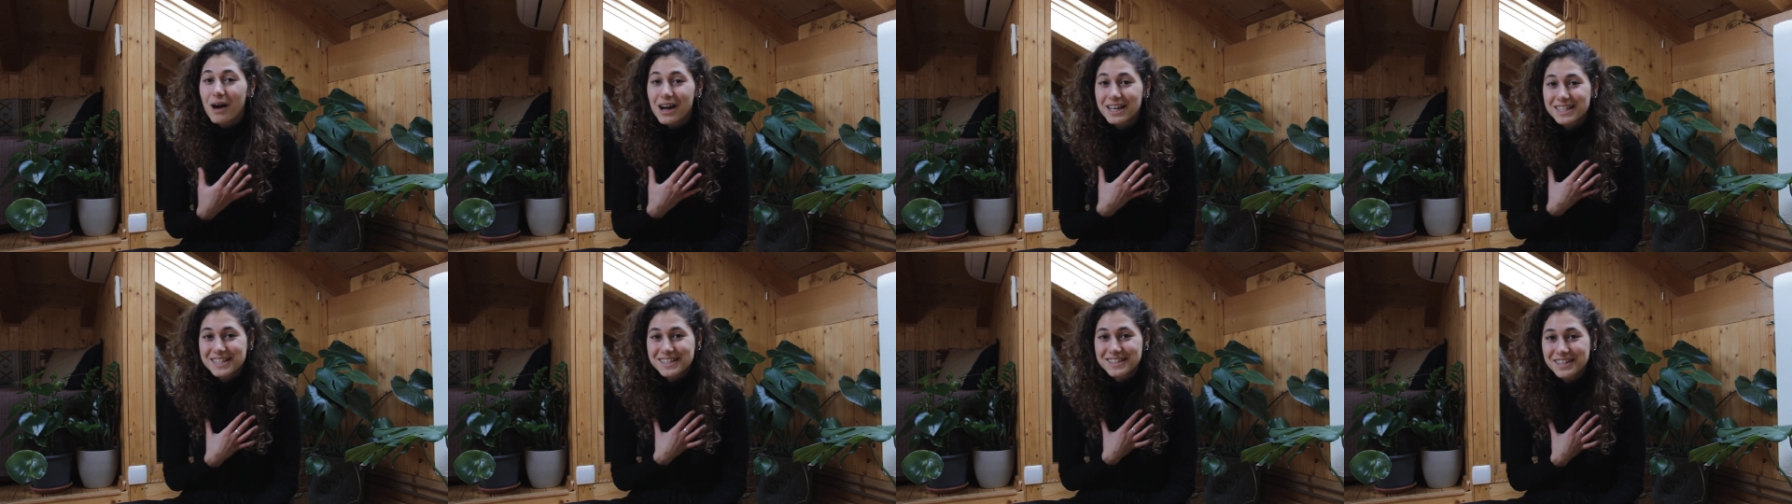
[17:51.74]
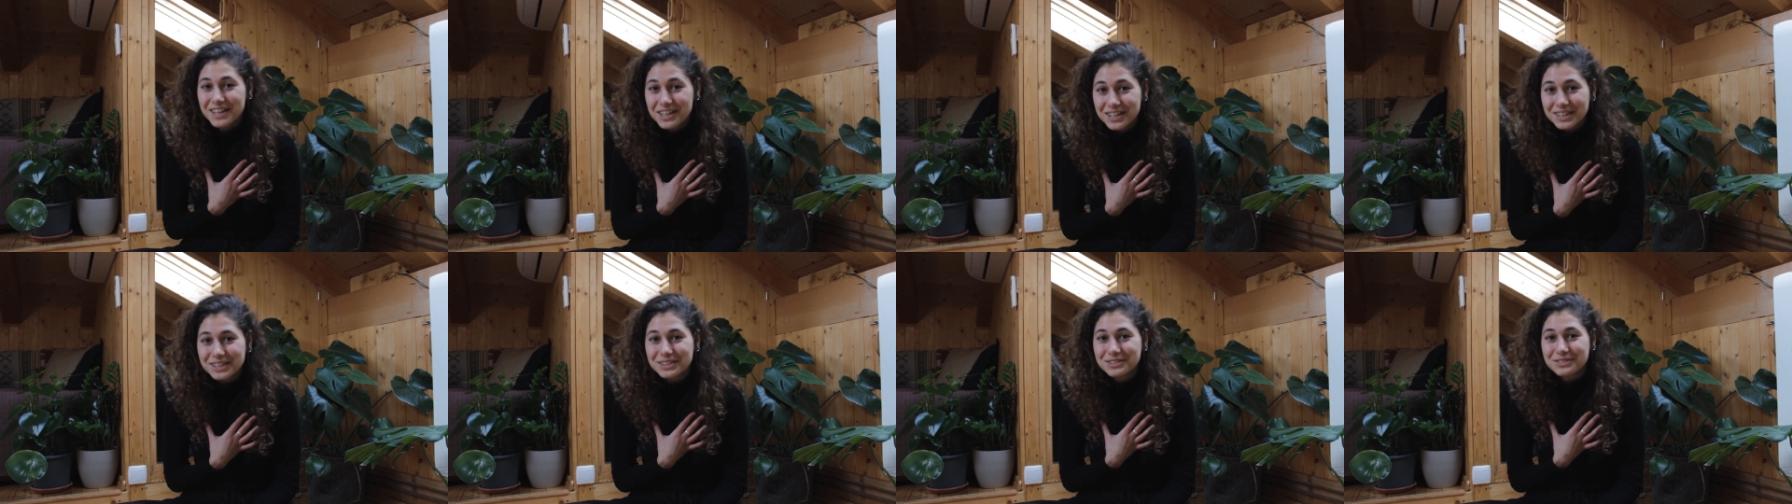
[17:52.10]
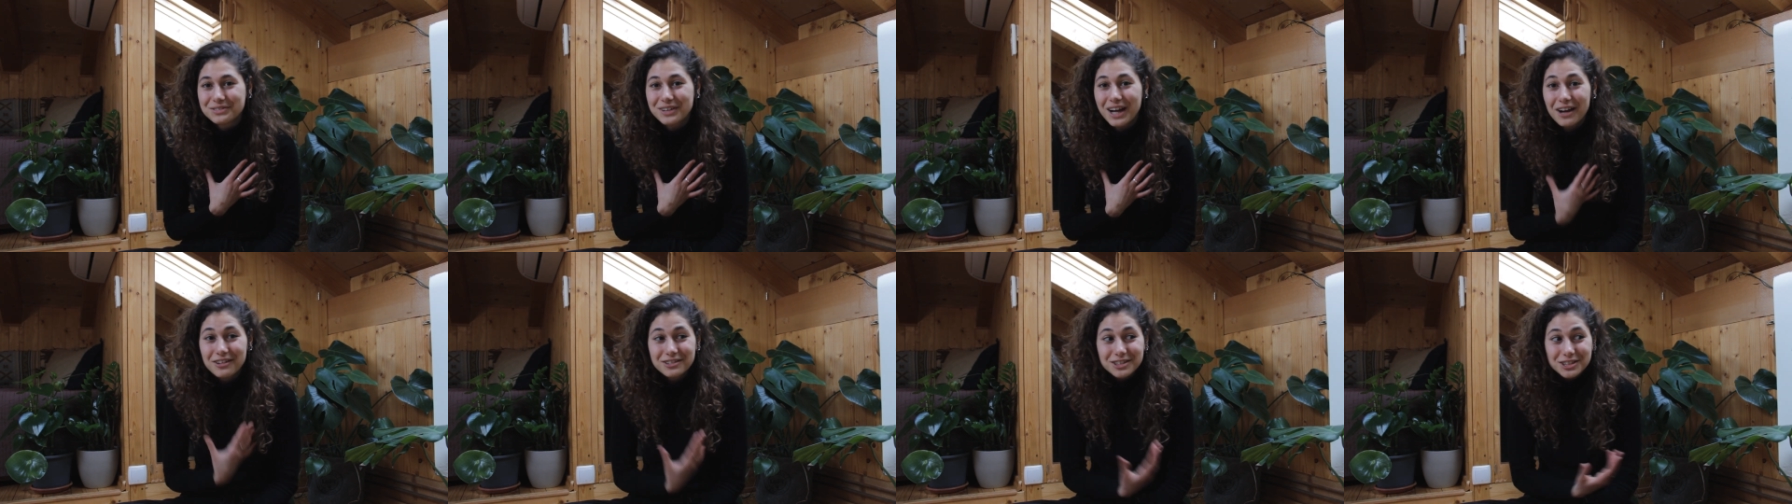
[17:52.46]
myself.
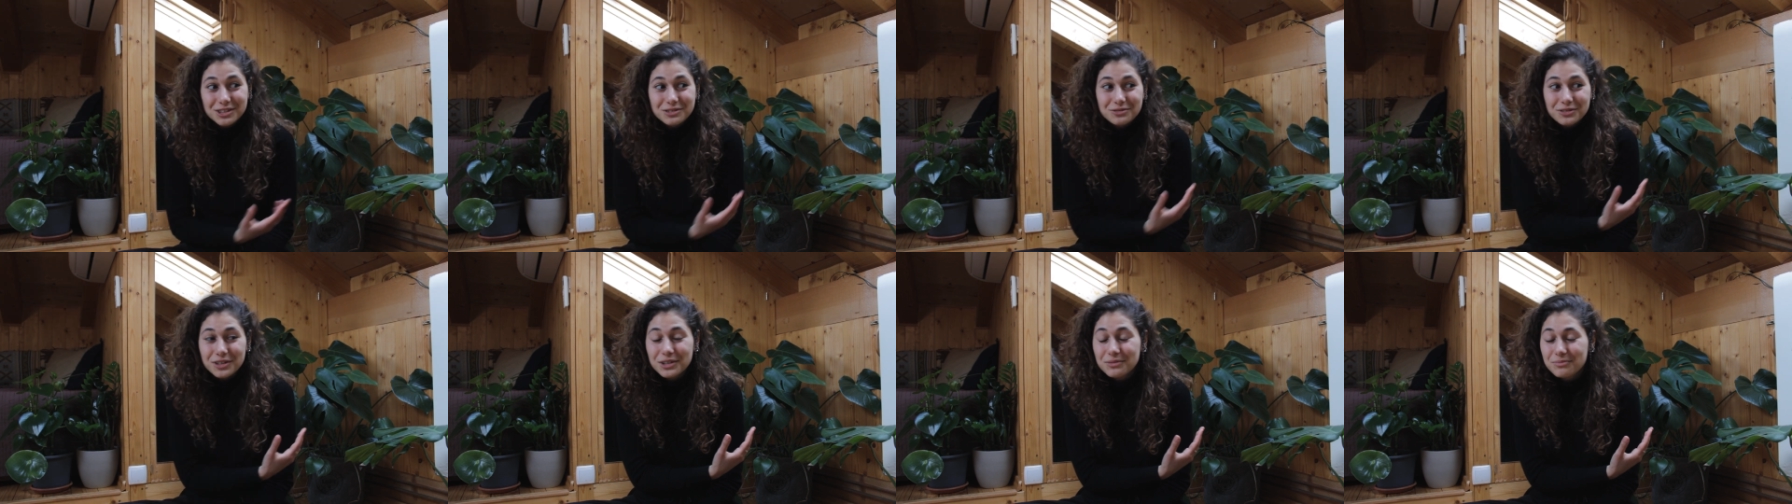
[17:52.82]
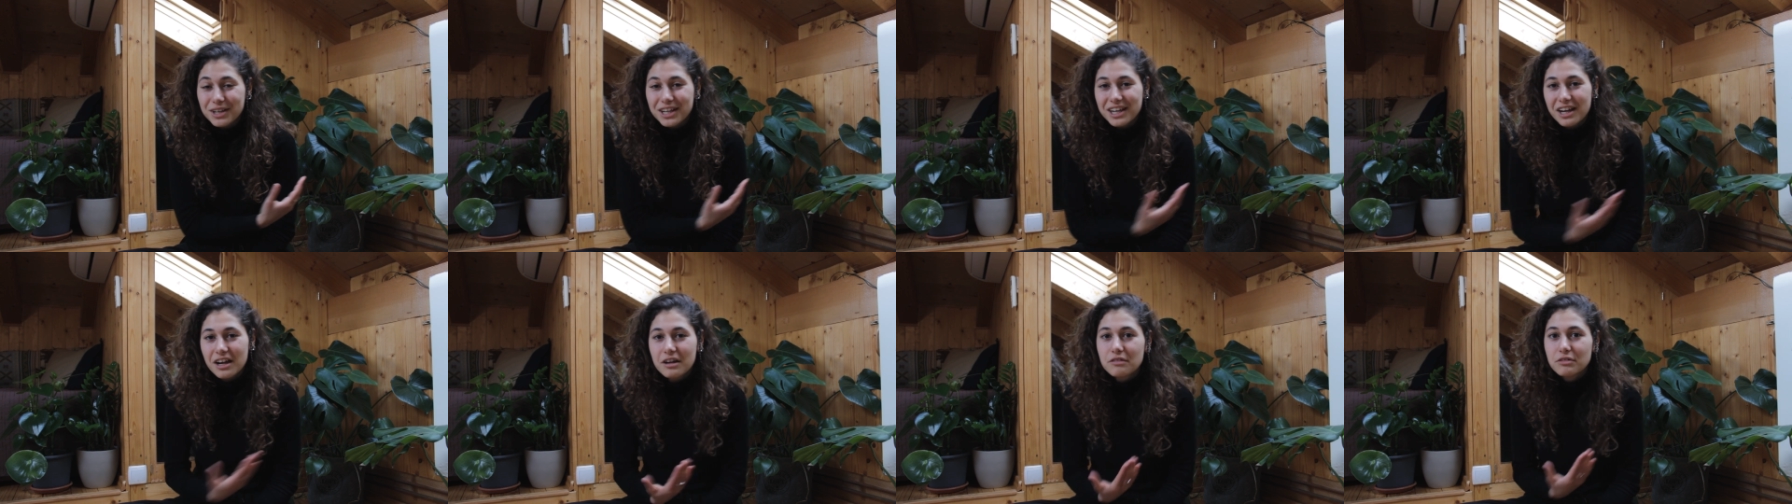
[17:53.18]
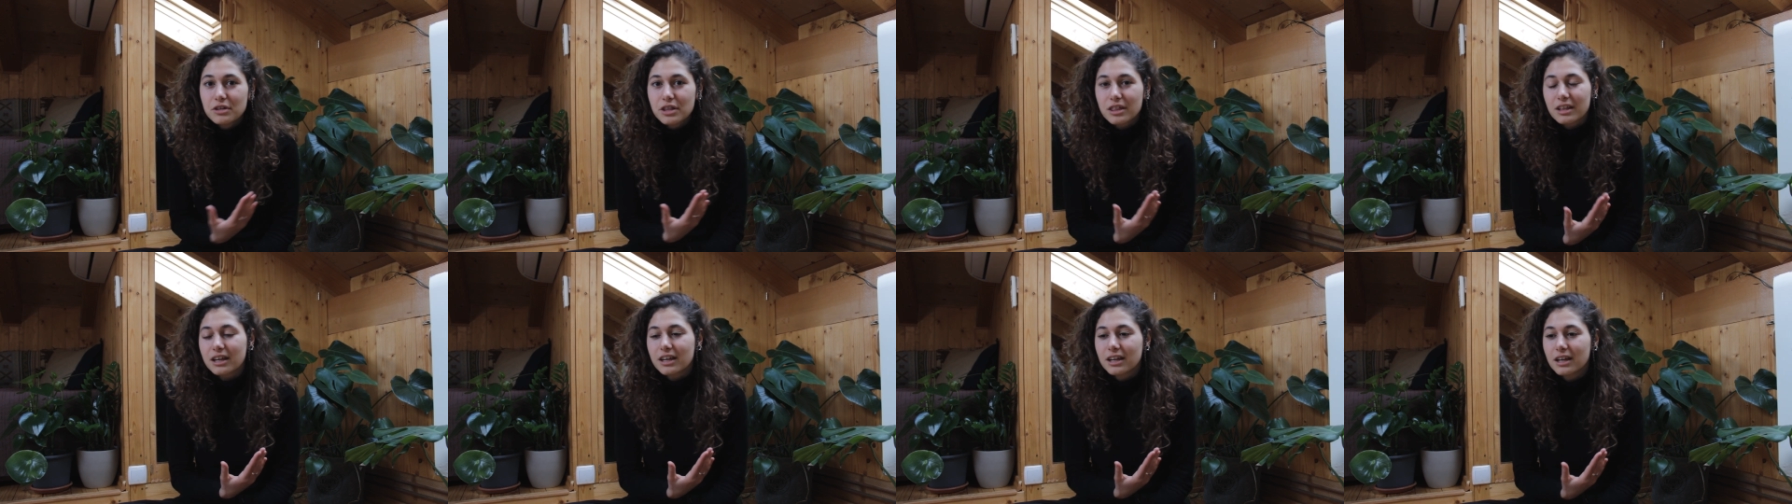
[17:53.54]
I was filming
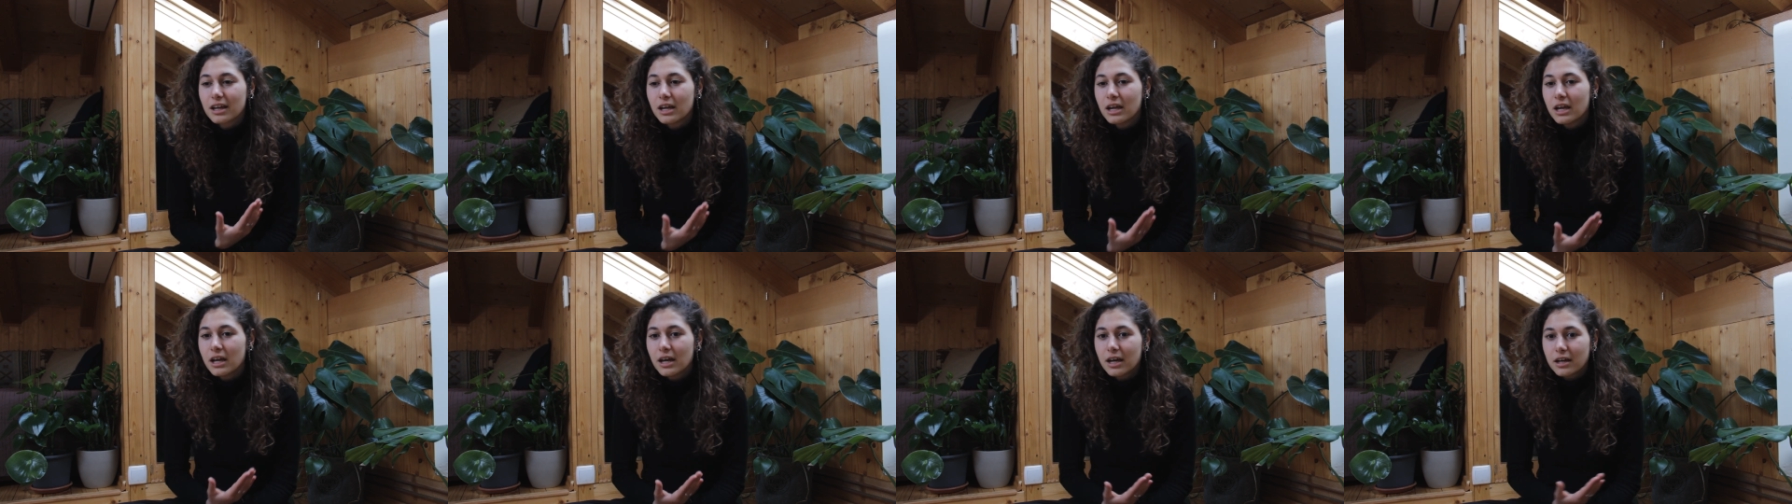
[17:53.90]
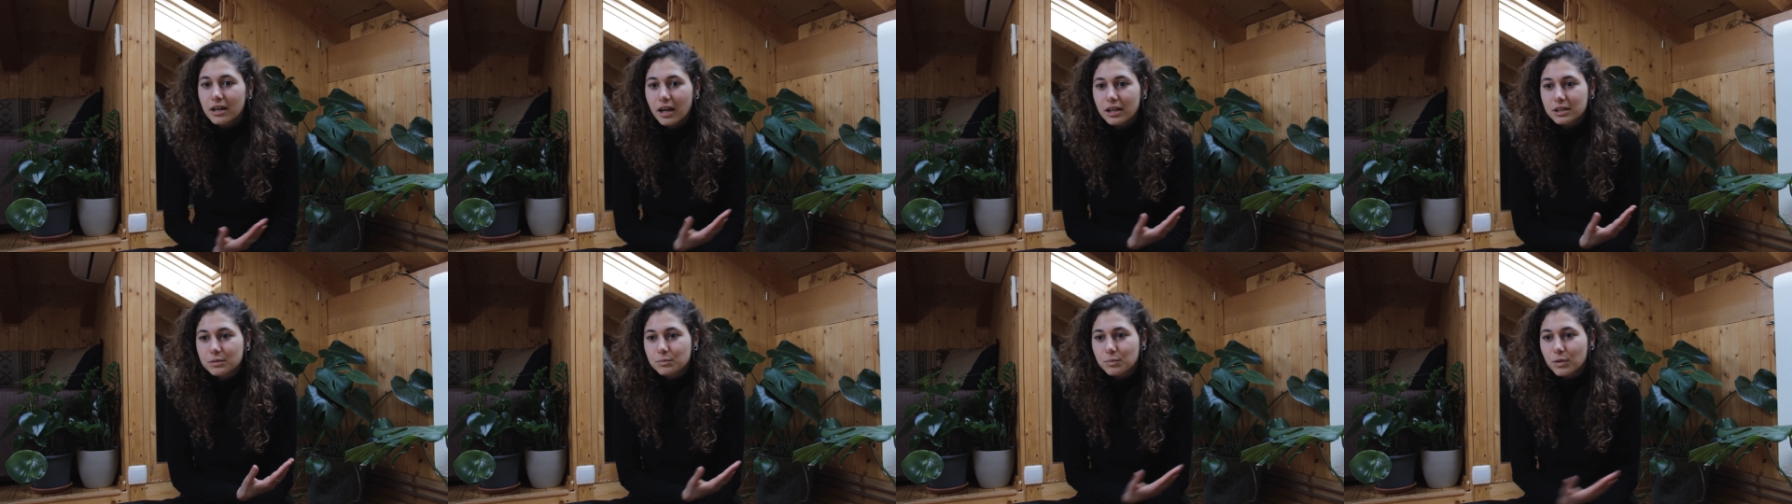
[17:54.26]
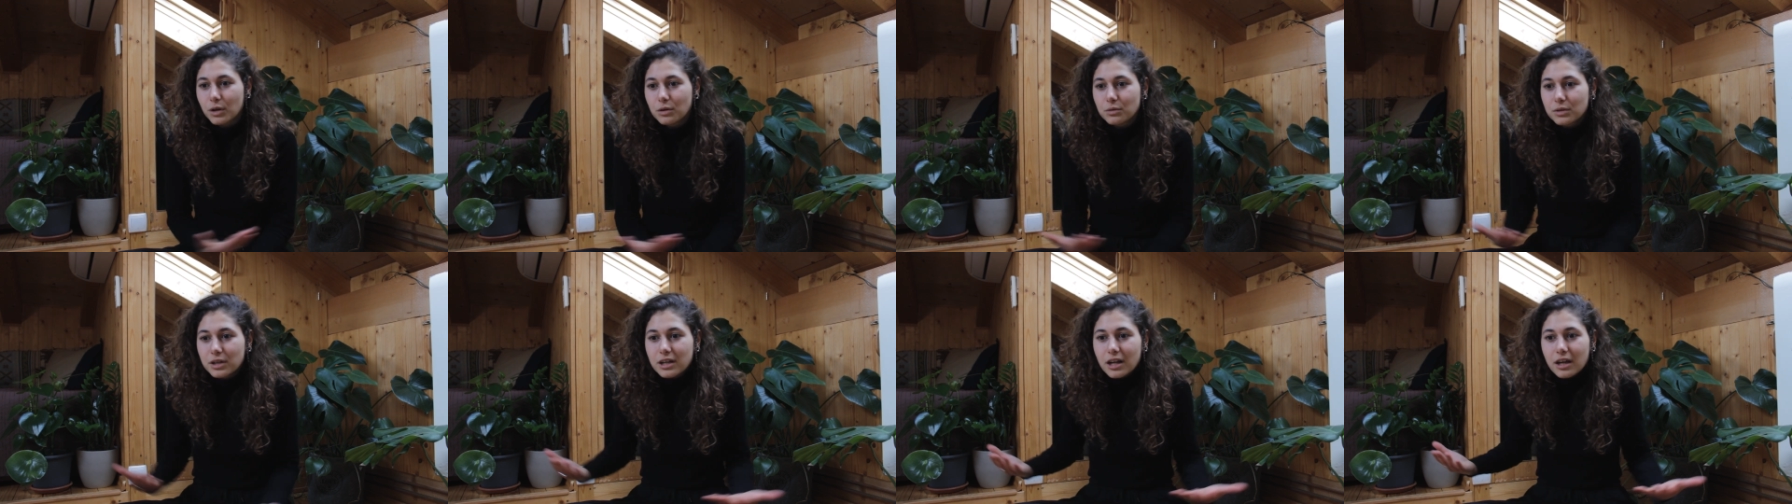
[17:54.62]
everything and I
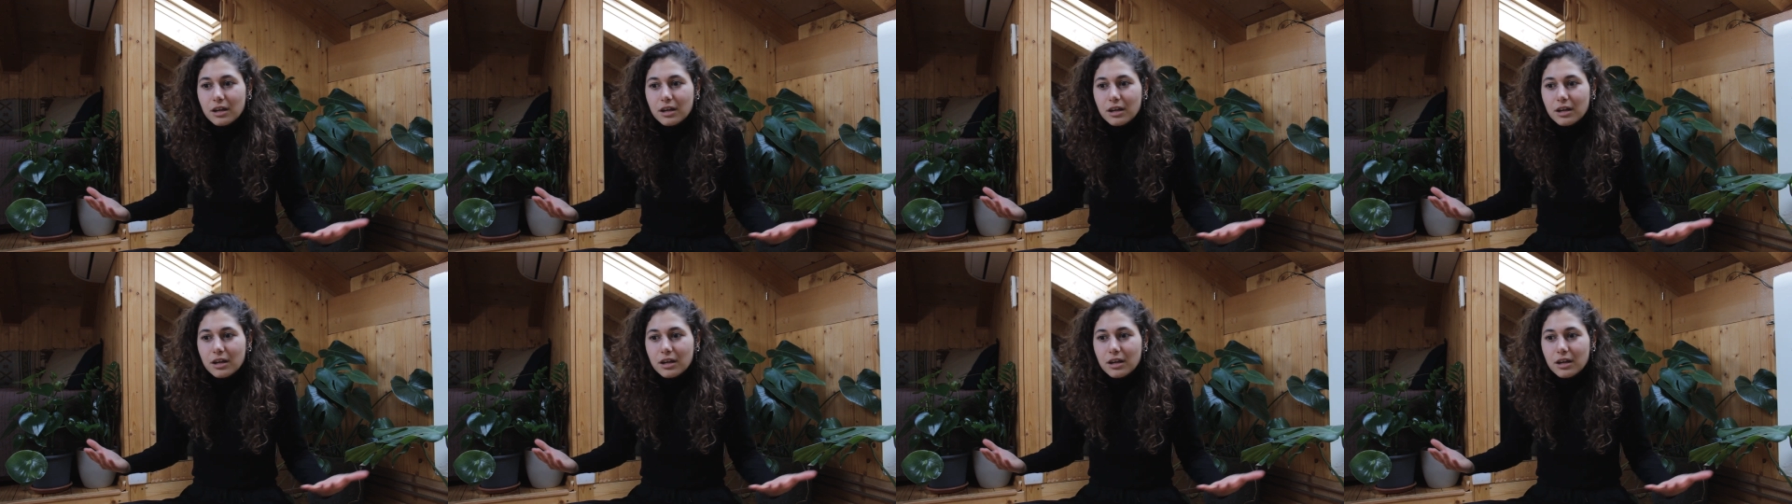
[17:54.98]
exploded.